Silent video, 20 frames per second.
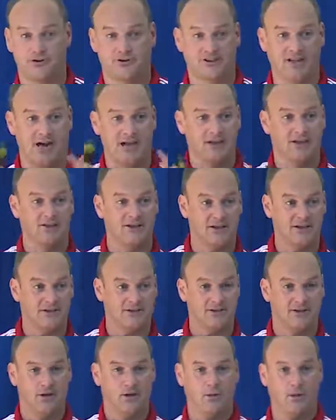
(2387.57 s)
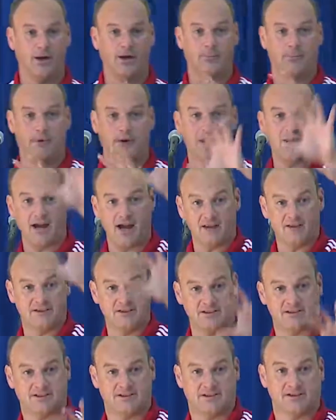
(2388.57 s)
Talent is when a player has
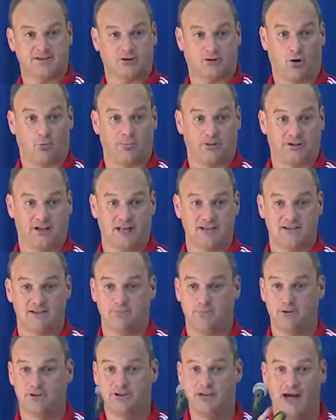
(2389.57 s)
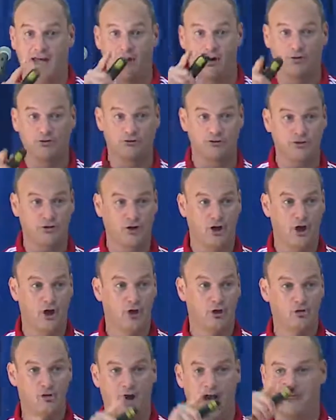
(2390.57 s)
these 6 competences, but then also
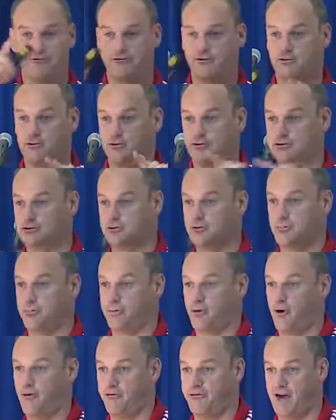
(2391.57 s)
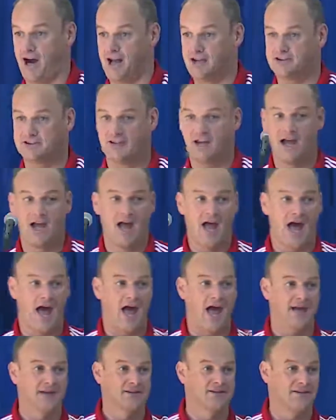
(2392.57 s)
you have to look to the profiles,
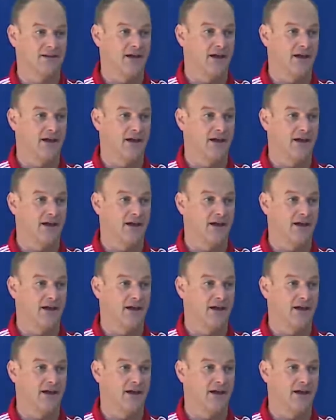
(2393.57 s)
and